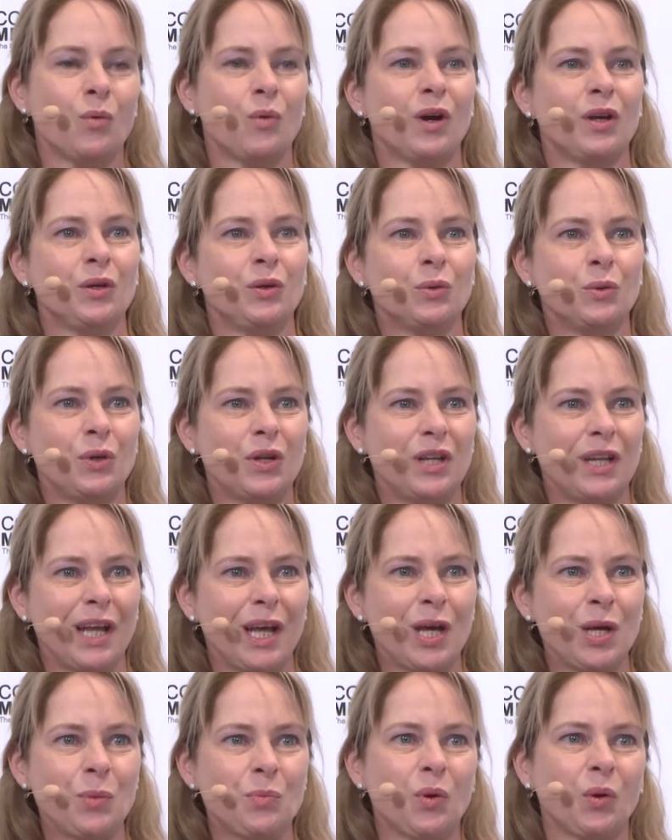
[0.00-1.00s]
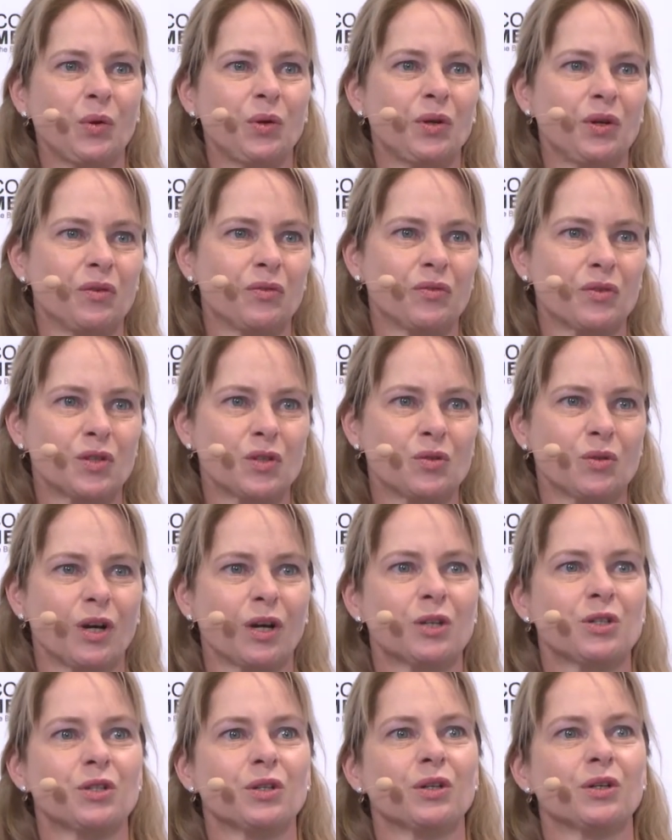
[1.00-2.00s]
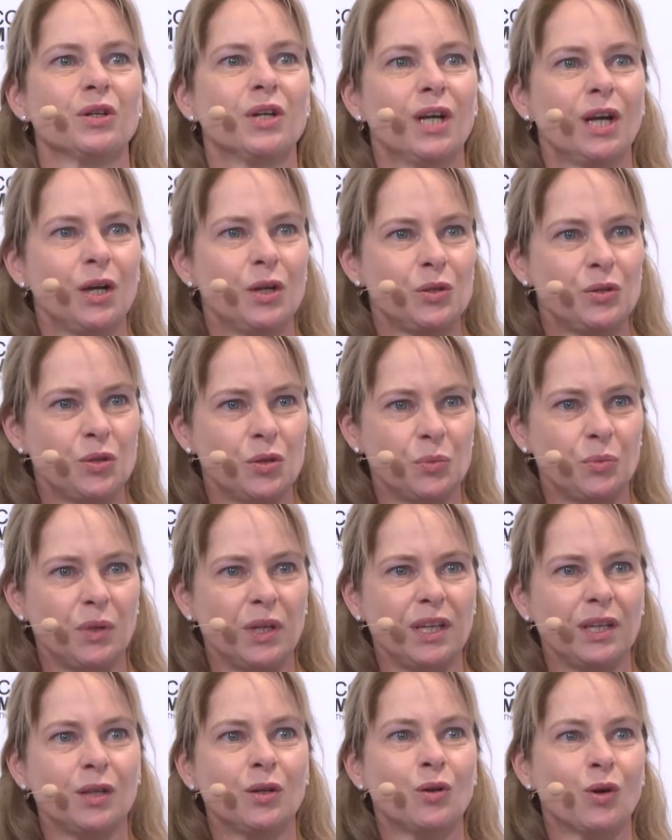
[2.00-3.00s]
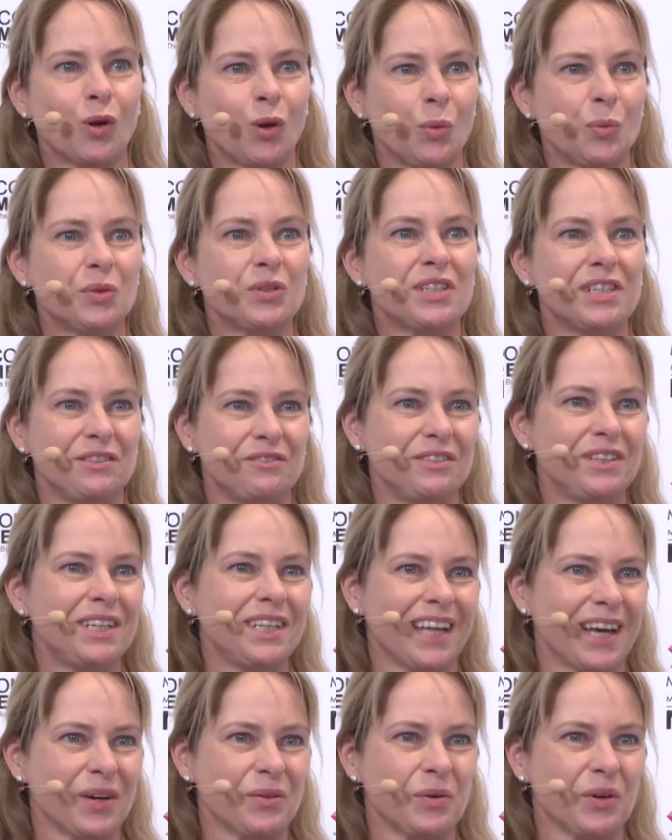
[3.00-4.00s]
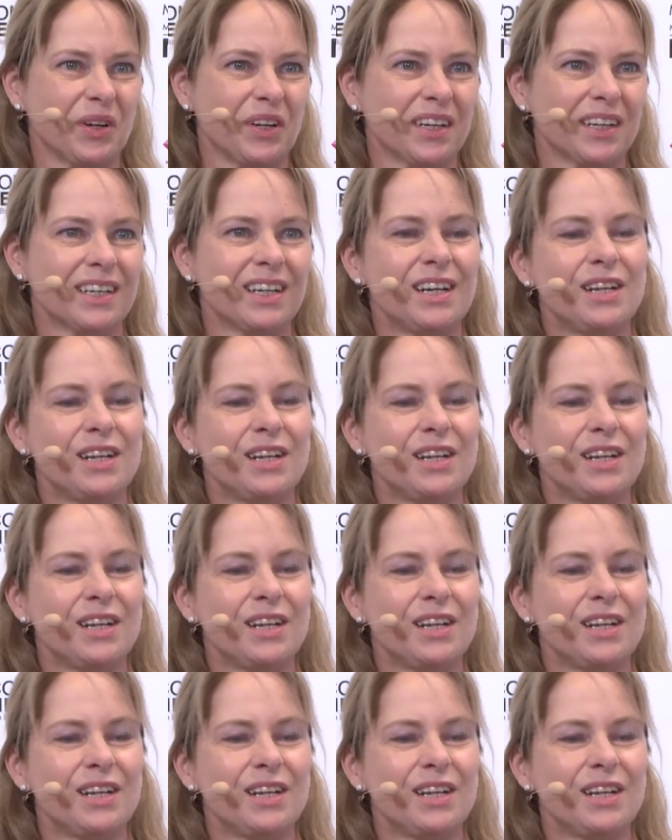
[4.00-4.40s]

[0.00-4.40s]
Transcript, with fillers: where you enable your infrastructure to be global TV network.